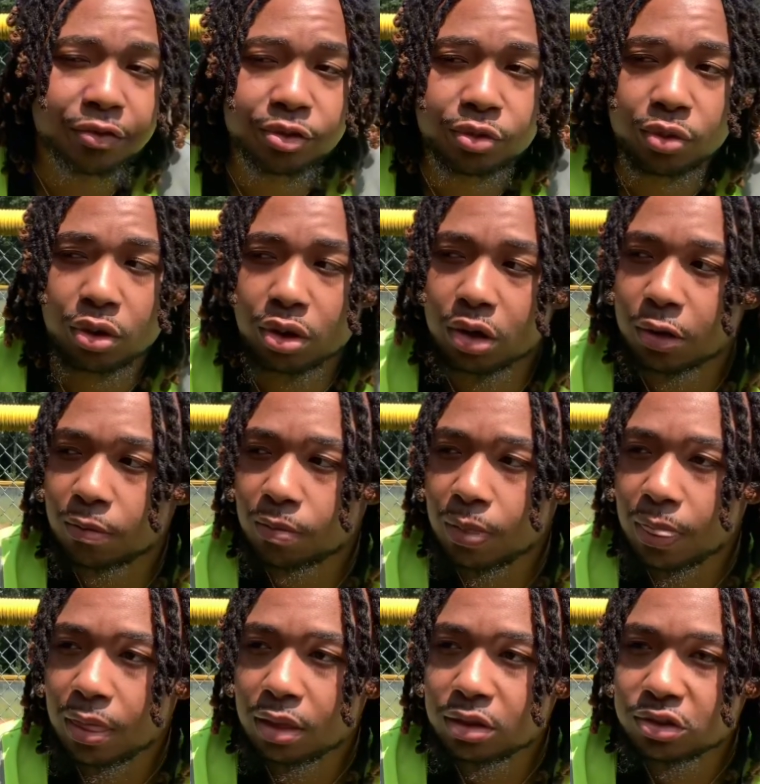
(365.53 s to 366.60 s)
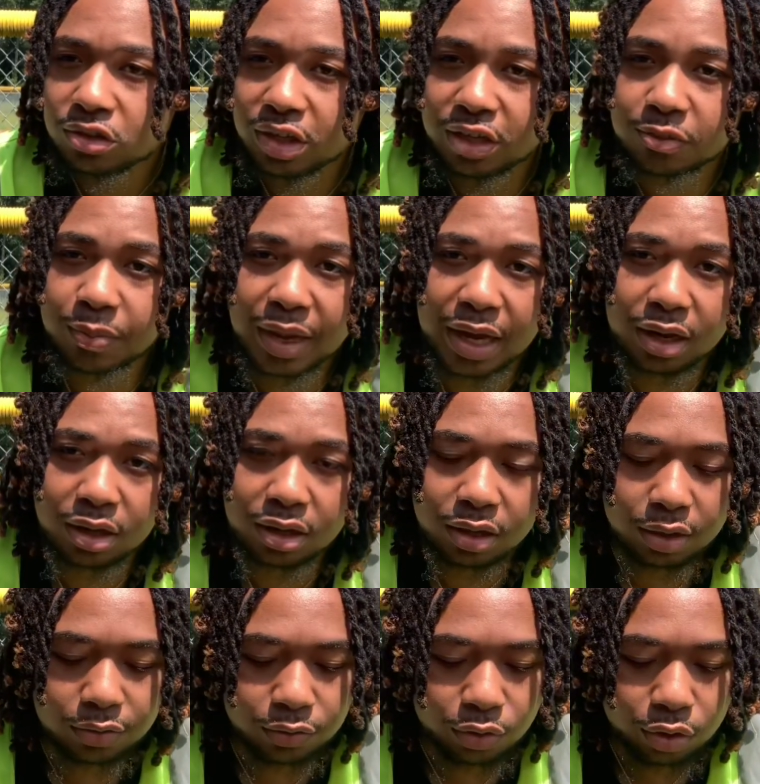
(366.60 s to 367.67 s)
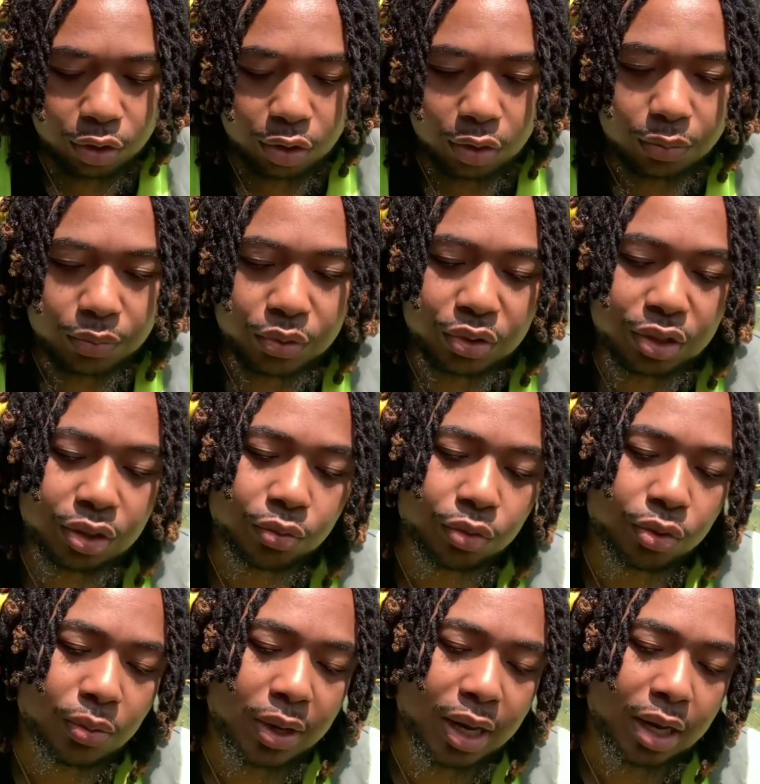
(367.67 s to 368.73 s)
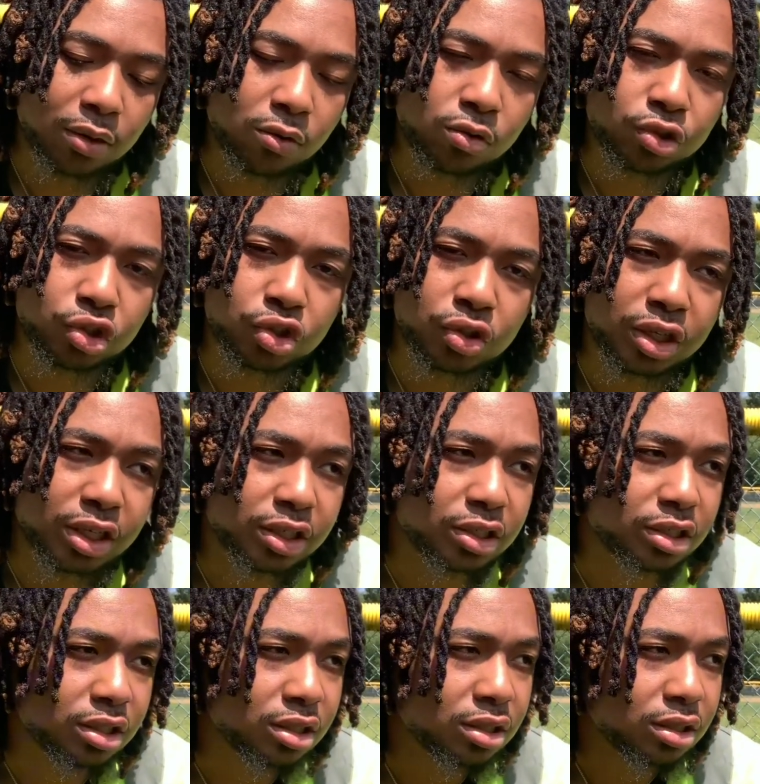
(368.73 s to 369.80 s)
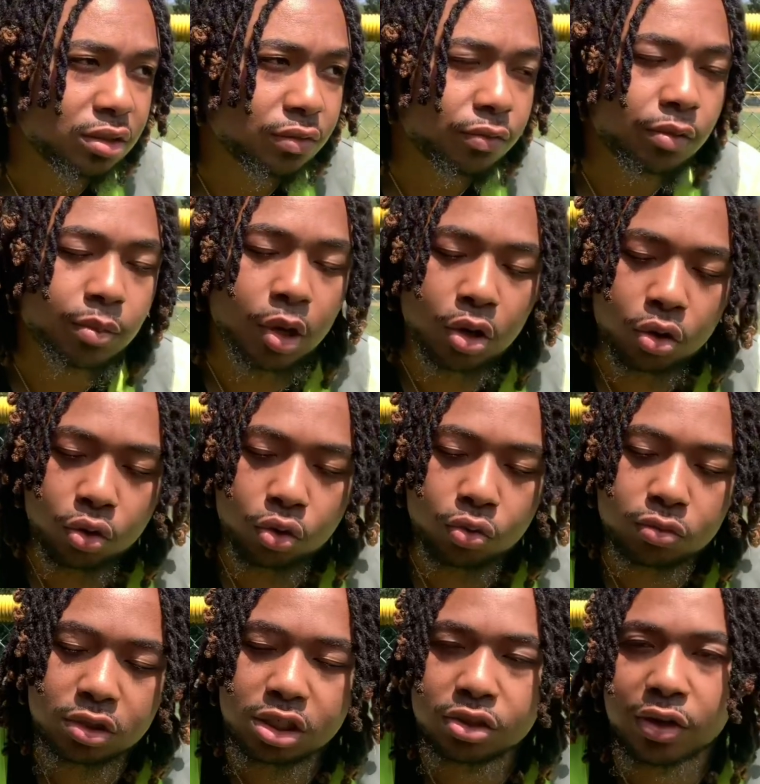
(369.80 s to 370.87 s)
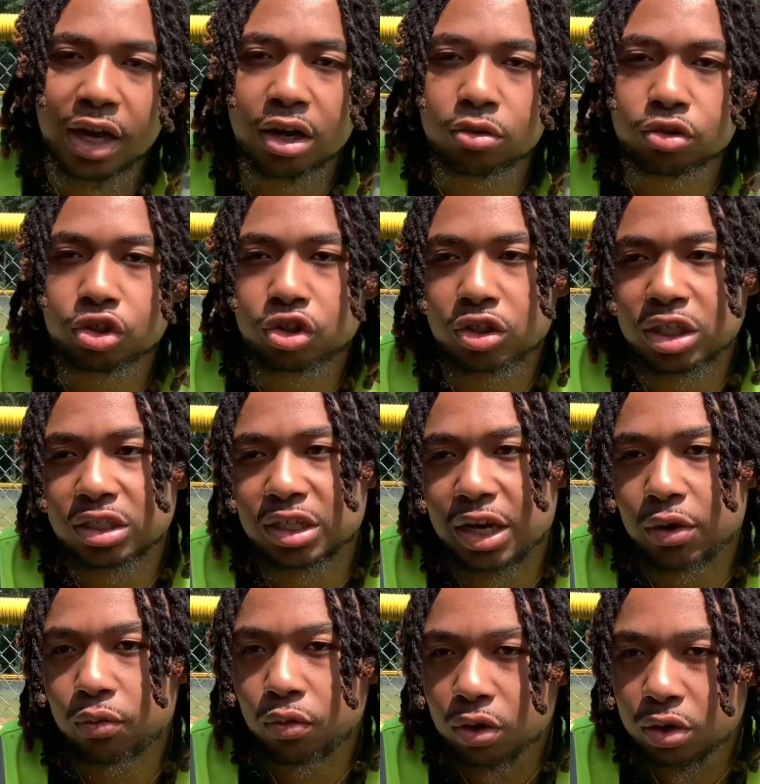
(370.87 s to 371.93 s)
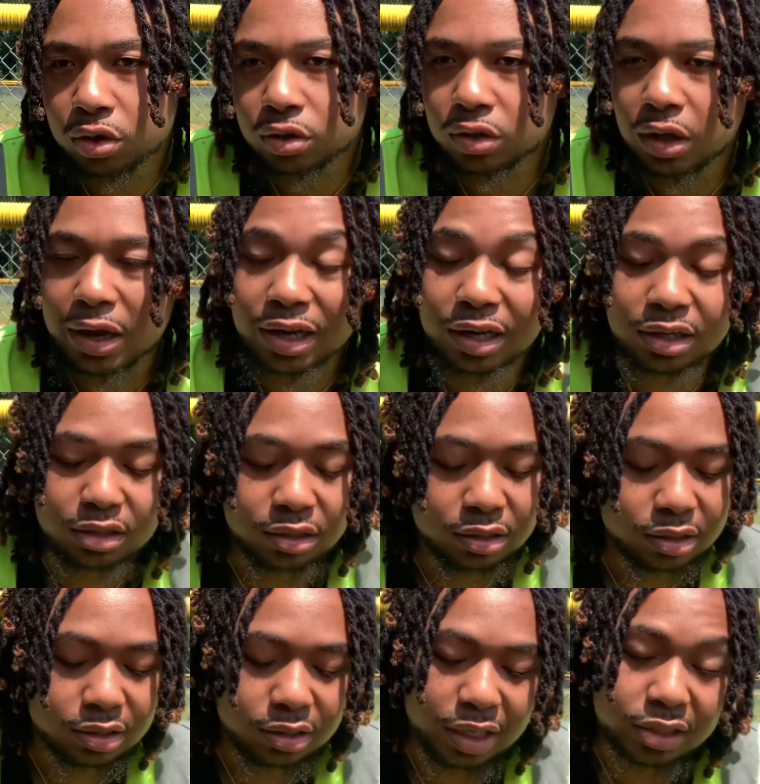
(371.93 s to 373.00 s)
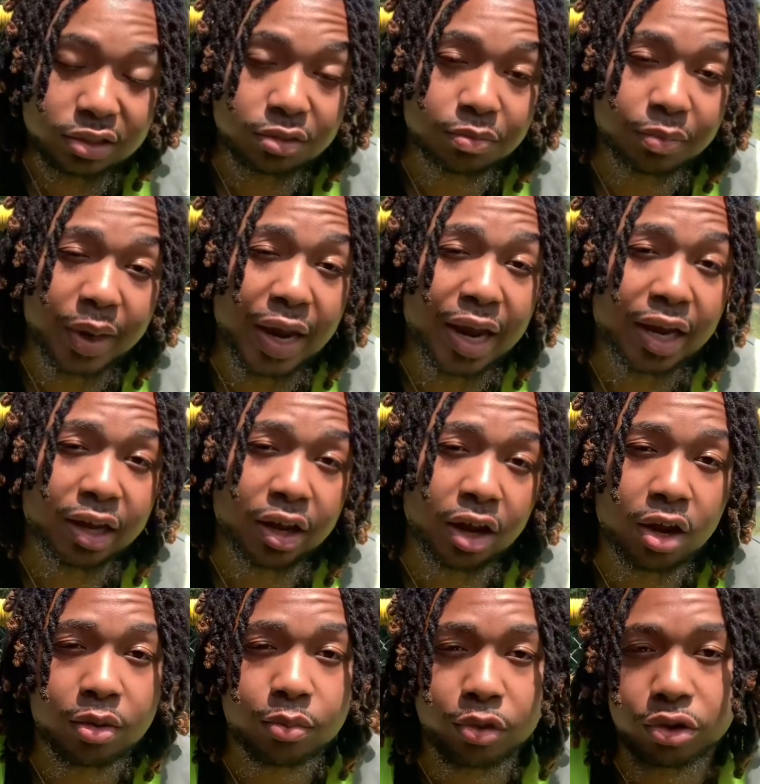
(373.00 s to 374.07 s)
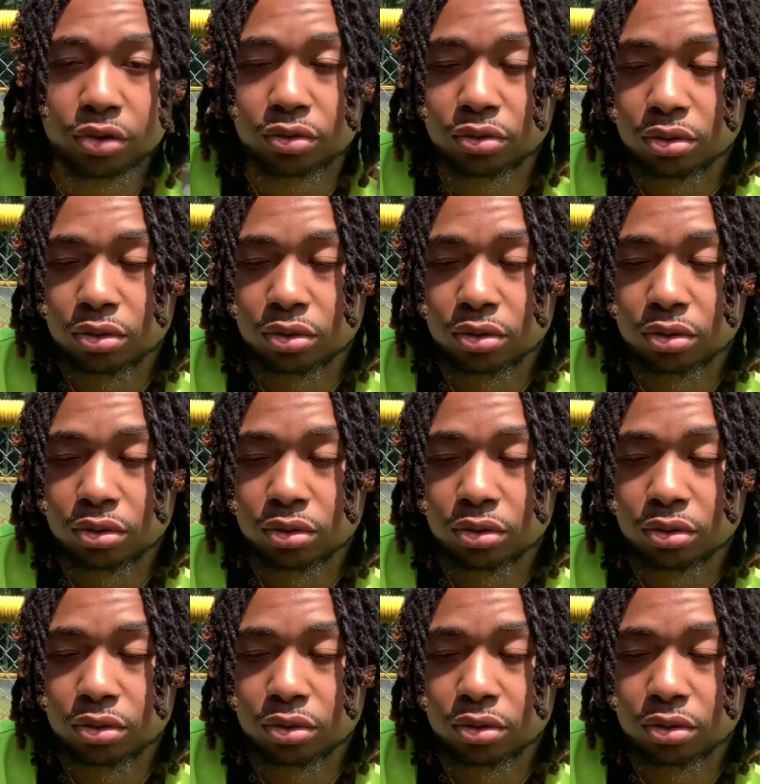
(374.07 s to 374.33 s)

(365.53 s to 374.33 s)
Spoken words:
of you are. So that's bad enough. But then when you add on stress from home, then you add on stress at work, like, that's a bad combo.